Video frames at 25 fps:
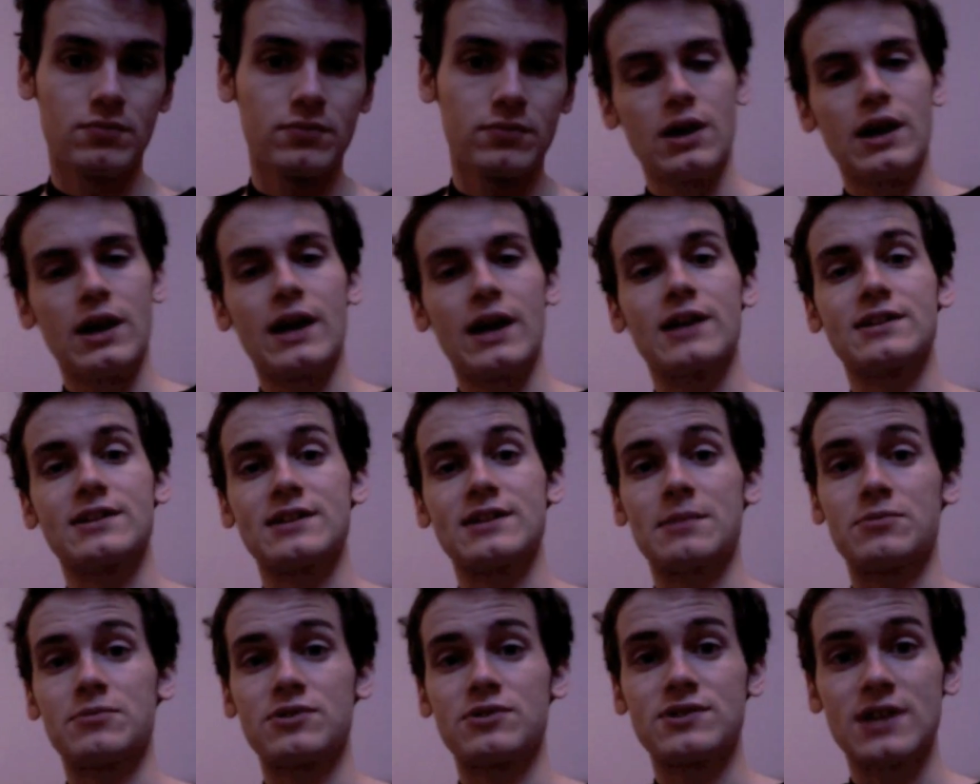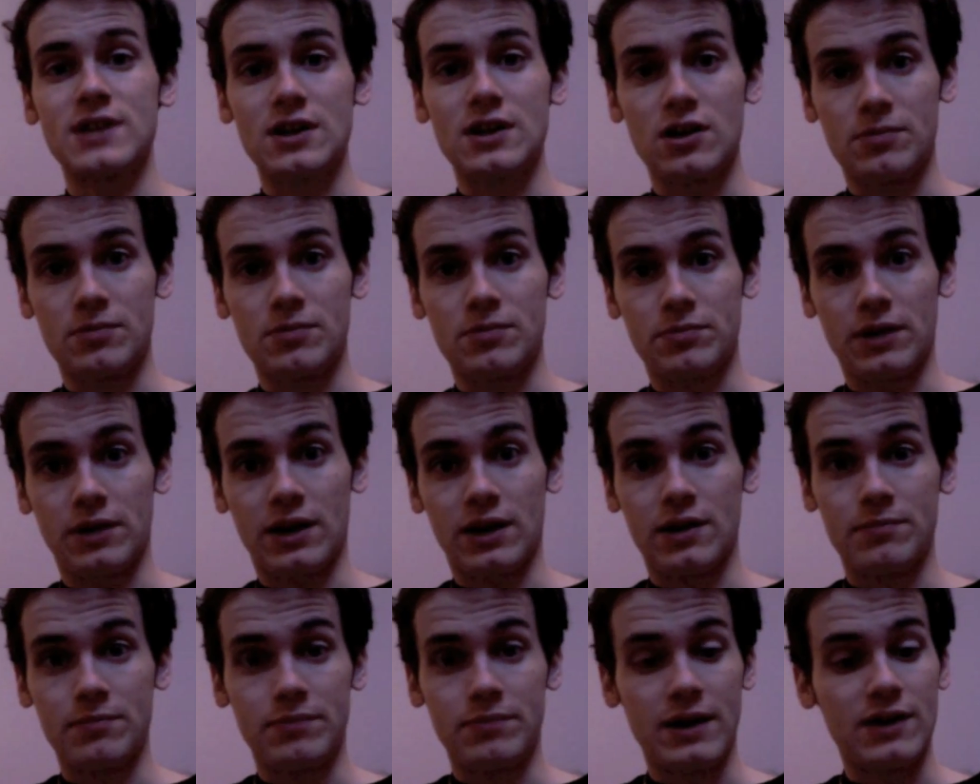except you set it up like
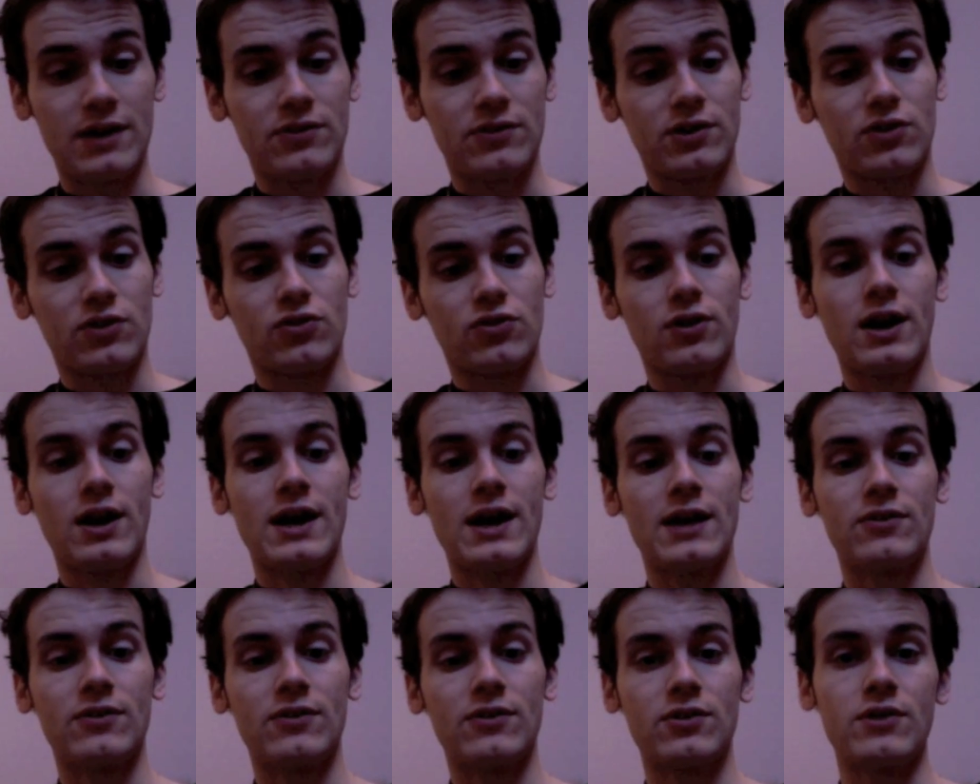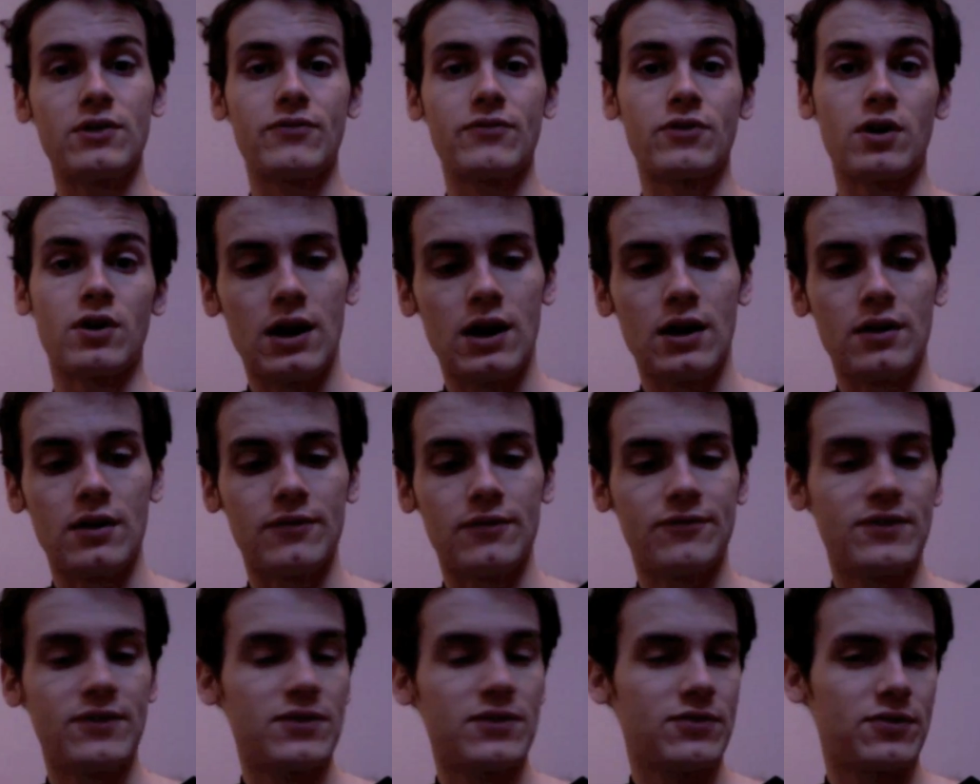a basic triad. So you've got a
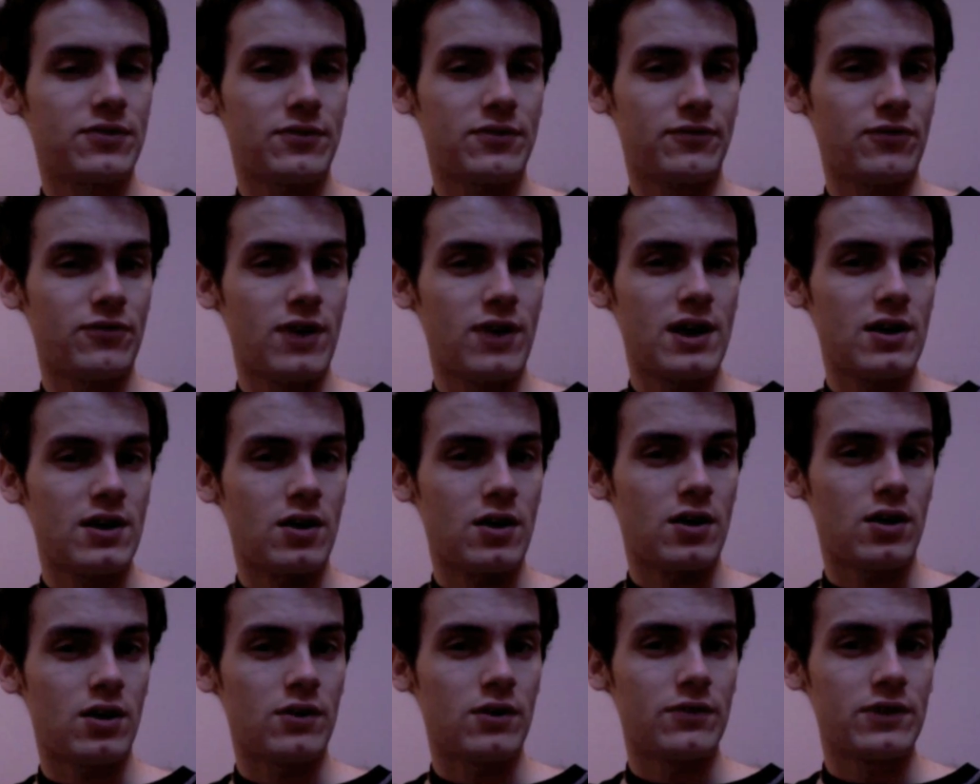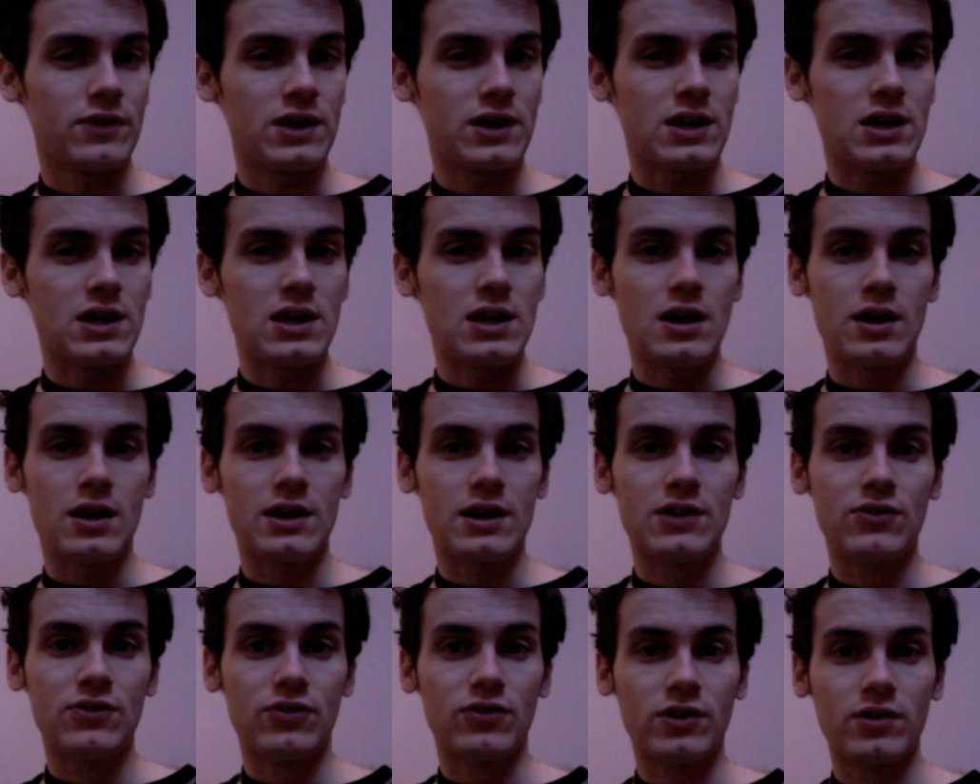5th fret on the
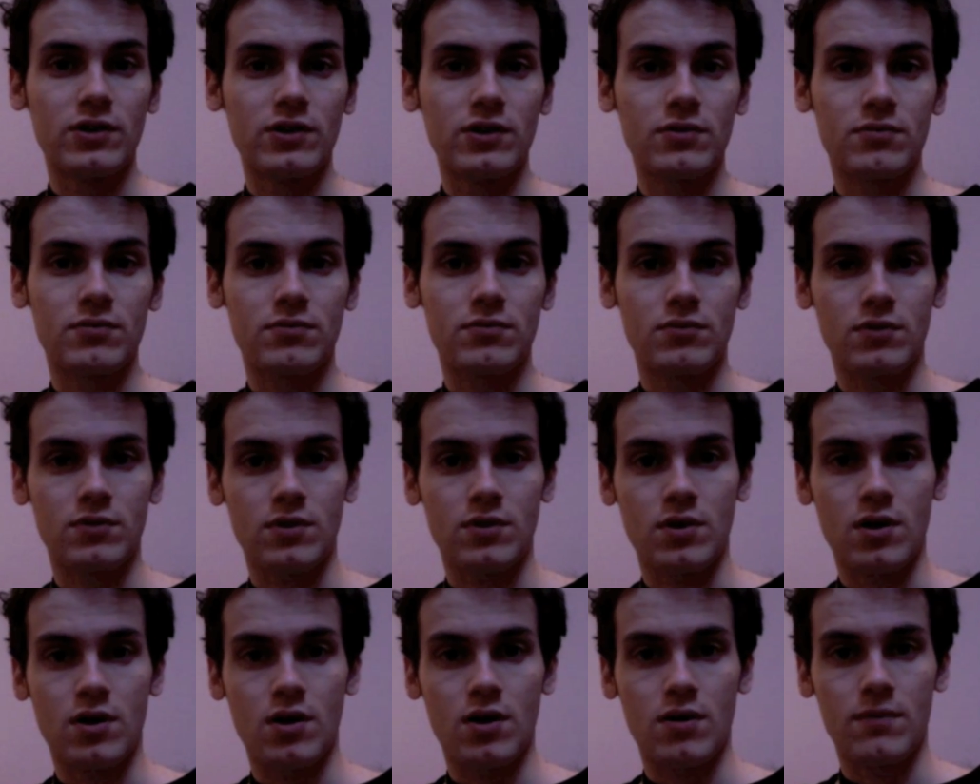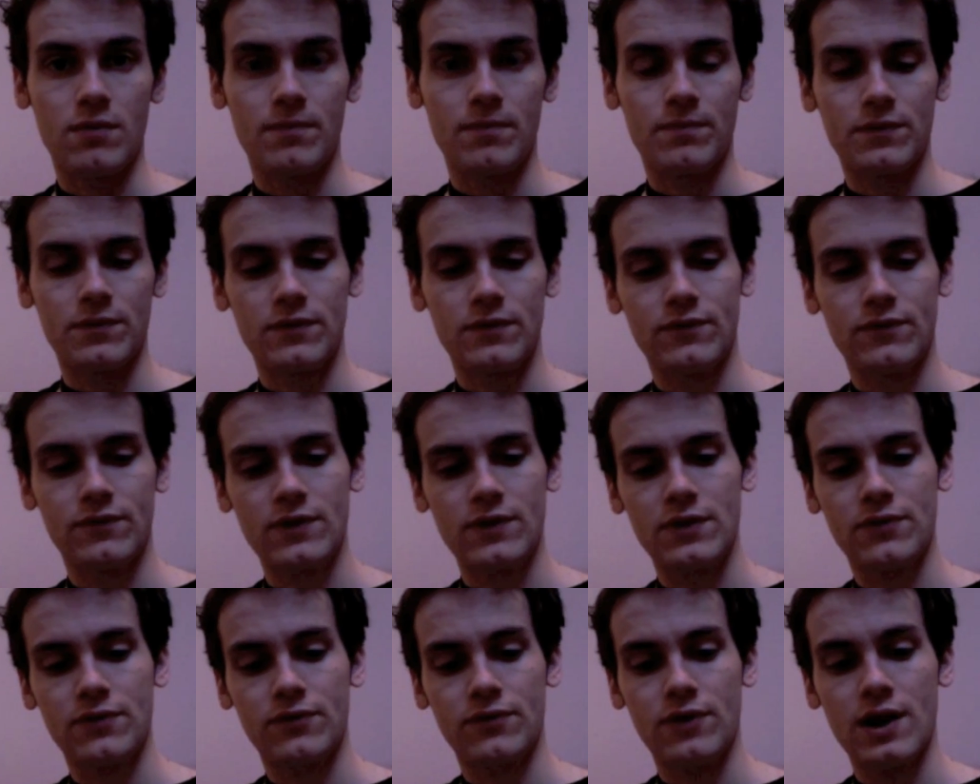E string, 5th
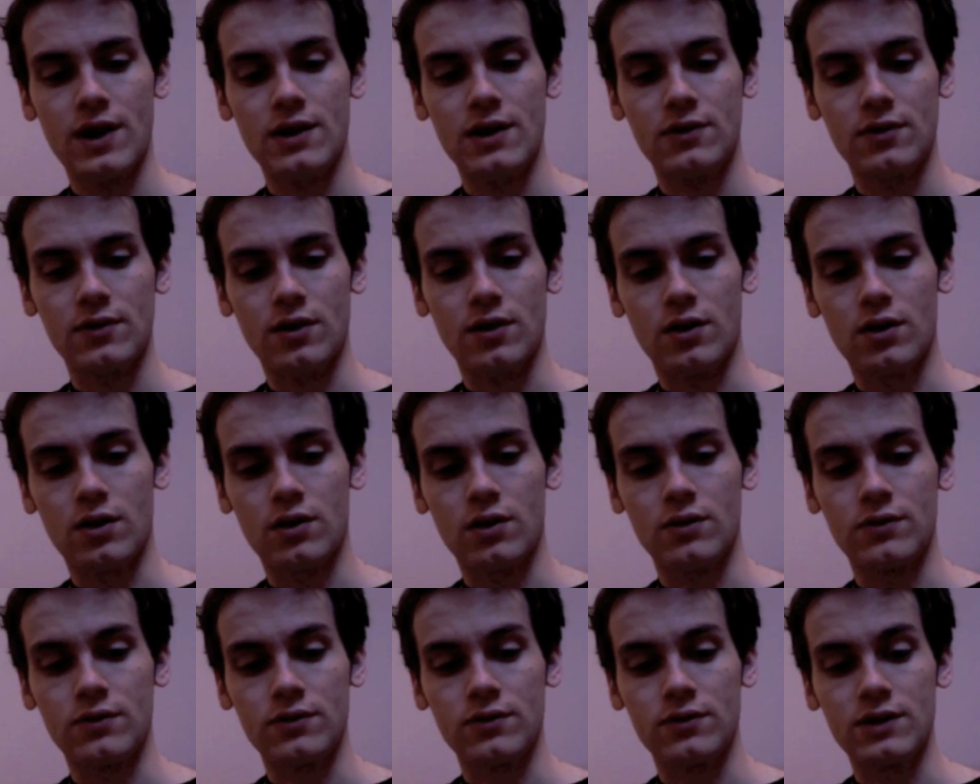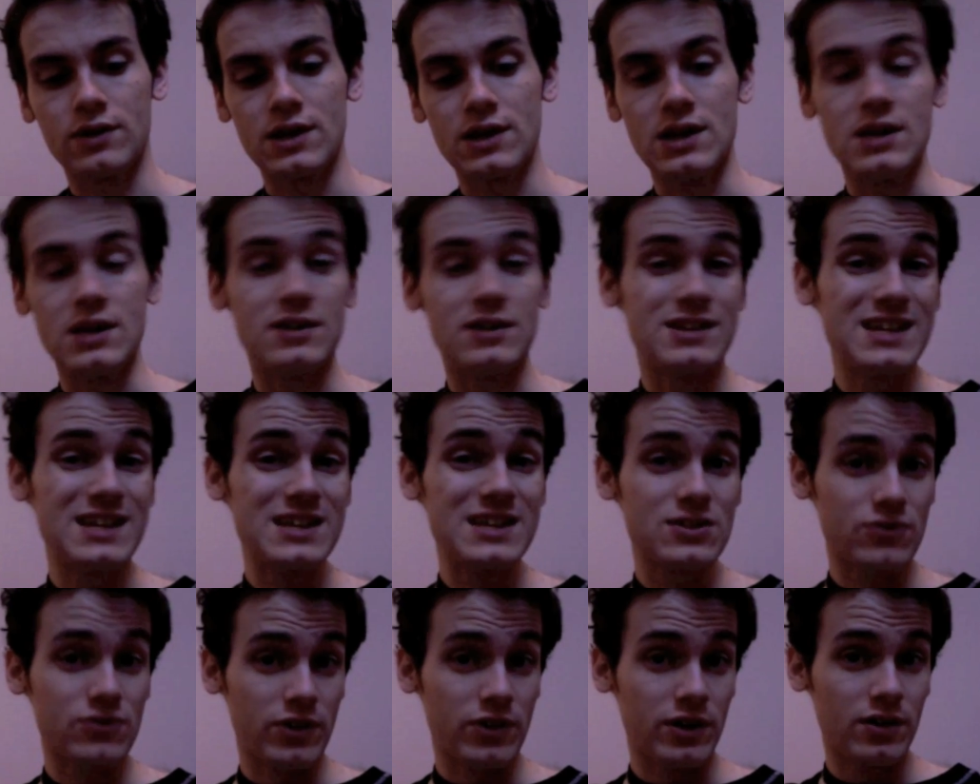fret on the D
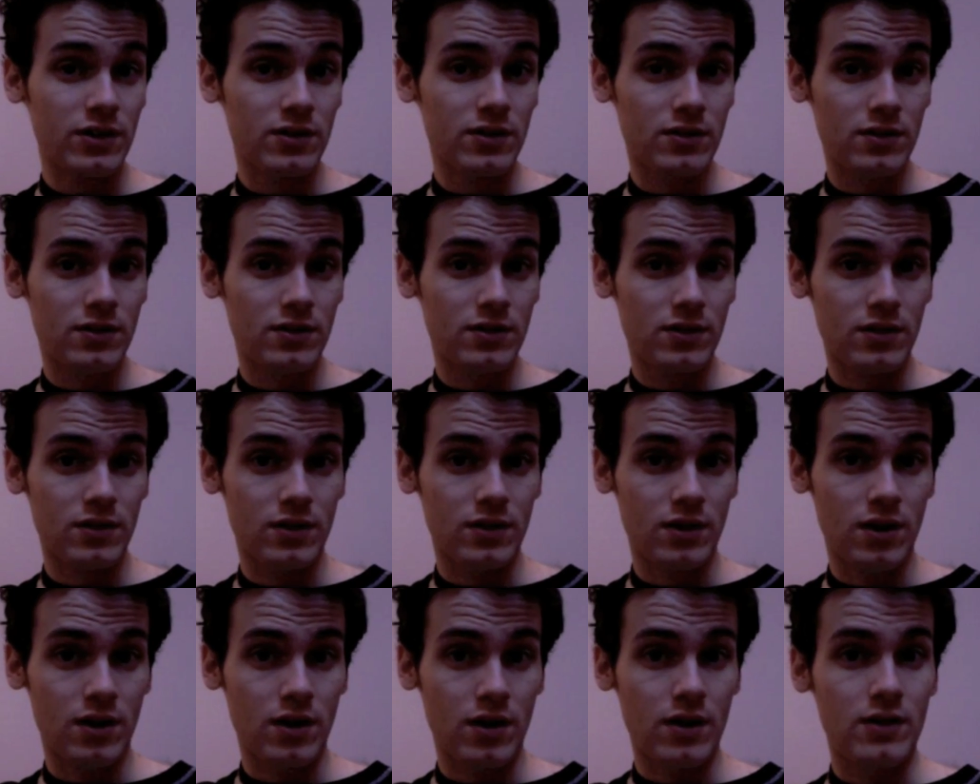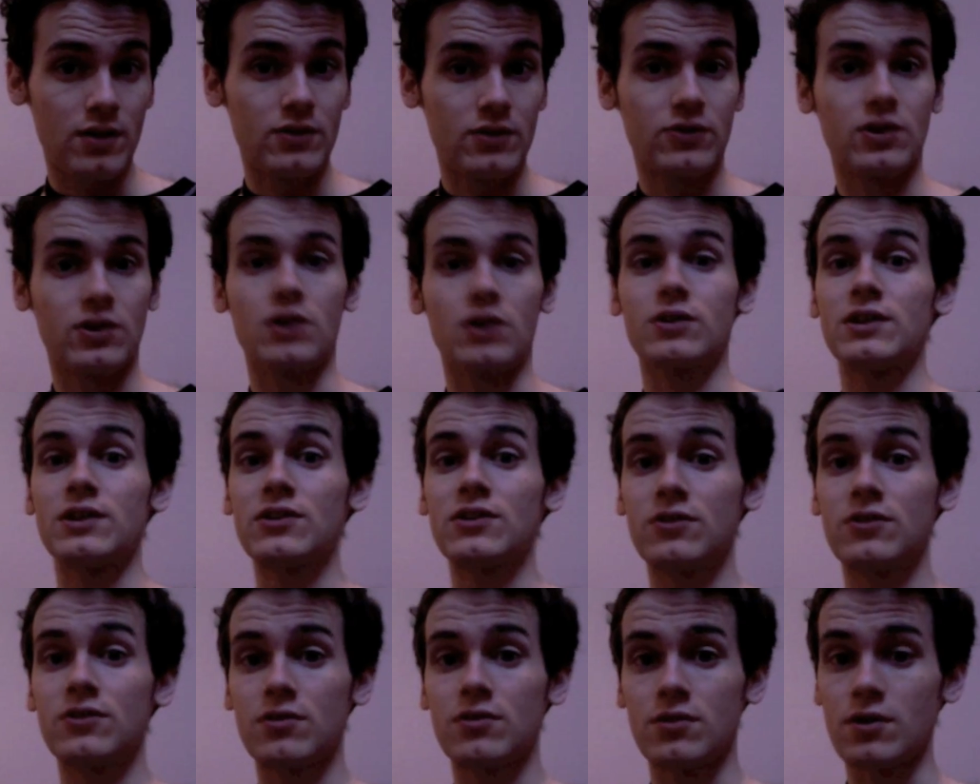string, so you've got these
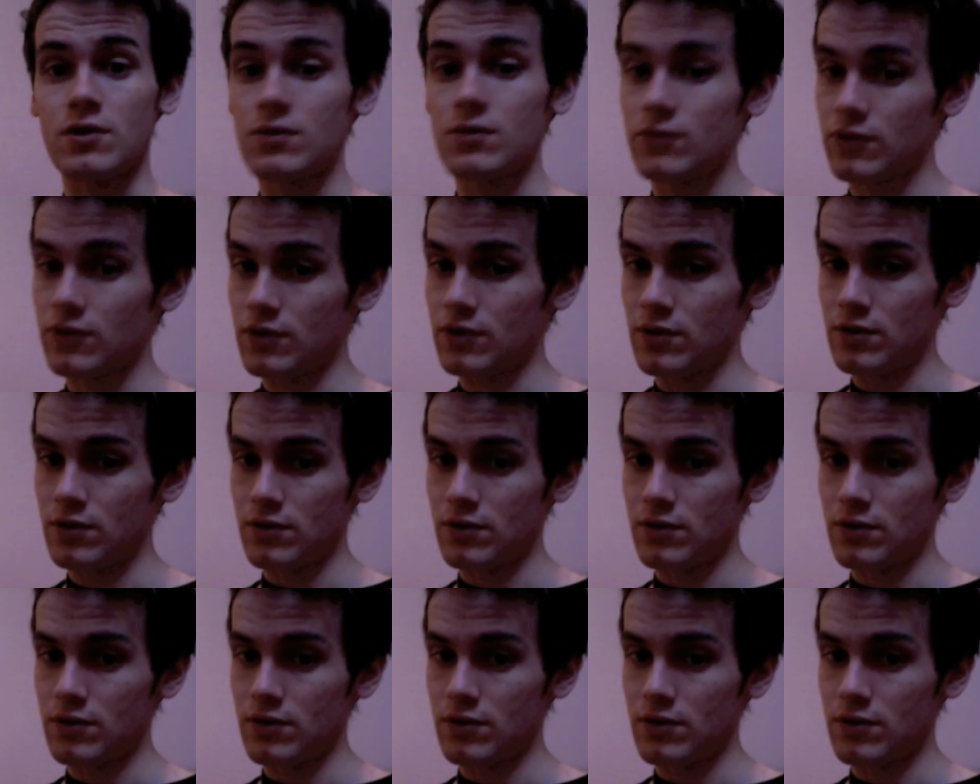2 notes,